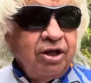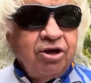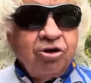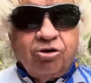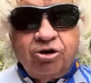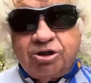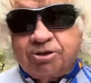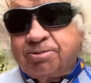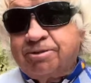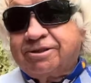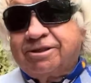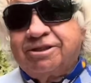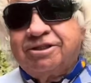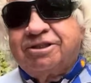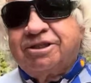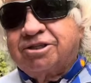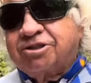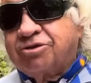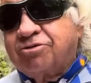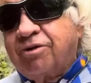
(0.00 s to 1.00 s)
Christmas is
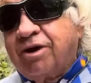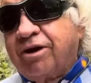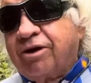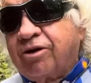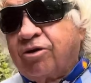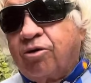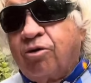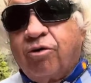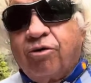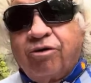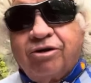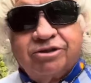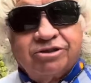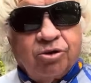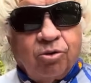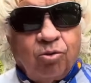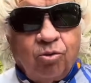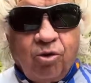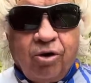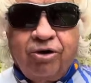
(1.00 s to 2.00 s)
just around the corner. It's a
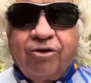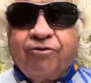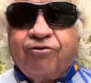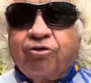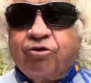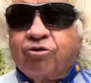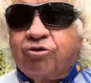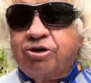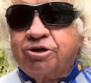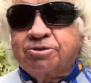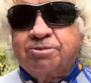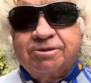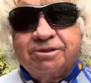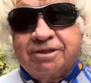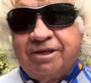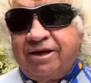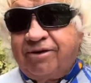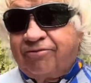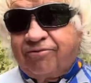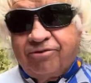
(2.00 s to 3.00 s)
wonderful Christmas
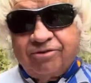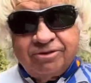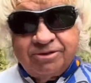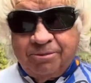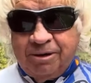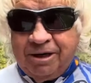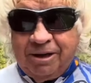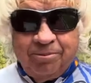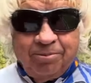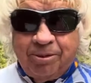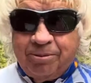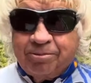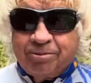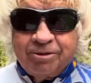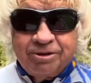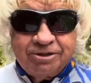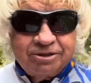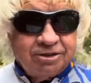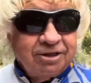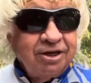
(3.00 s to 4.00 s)
gift for as many
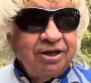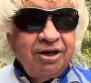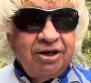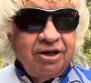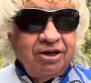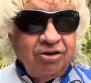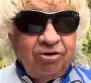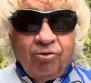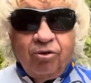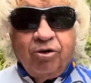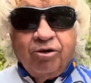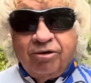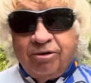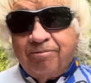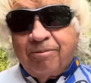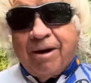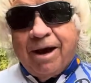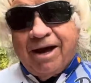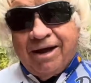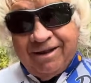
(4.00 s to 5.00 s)
people as you want to
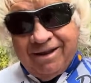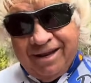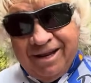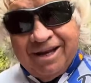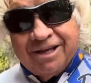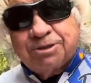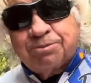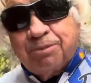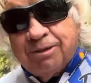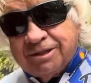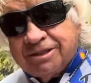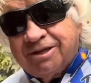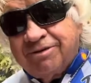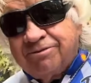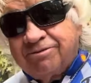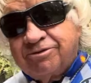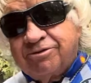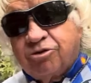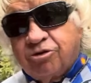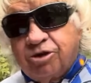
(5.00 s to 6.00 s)
buy an
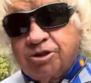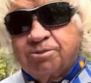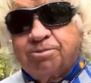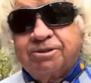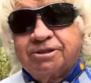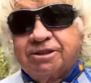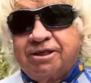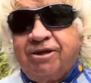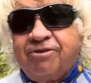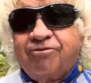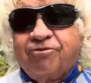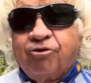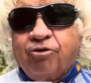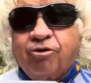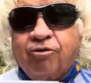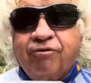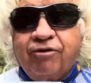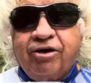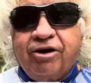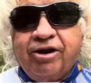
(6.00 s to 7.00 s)
inexpensive Christmas gift
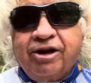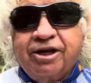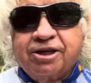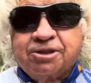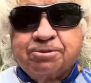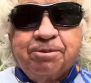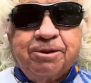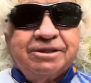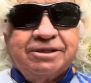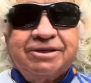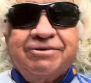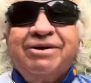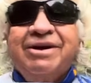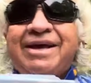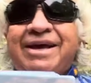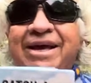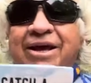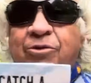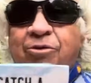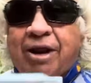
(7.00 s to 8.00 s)
for. Very inexpensive.
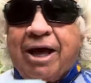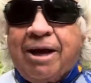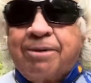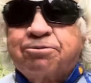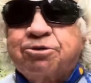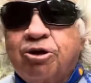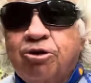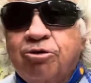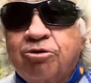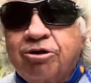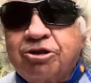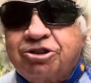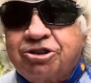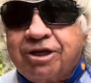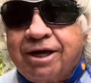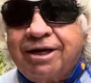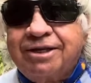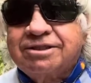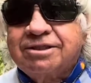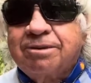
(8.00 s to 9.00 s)
It will absolutely
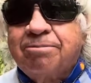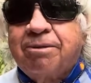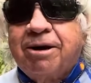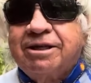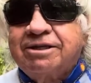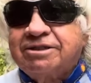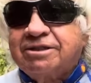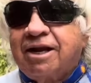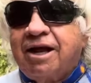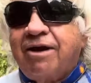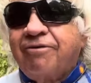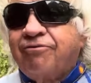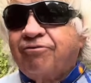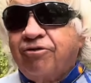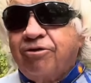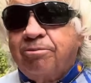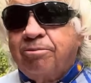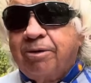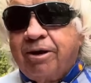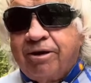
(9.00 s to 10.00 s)
change somebody's life for
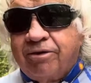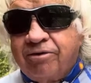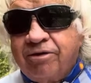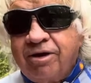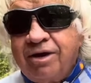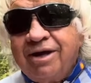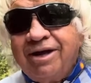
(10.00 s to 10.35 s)
the better.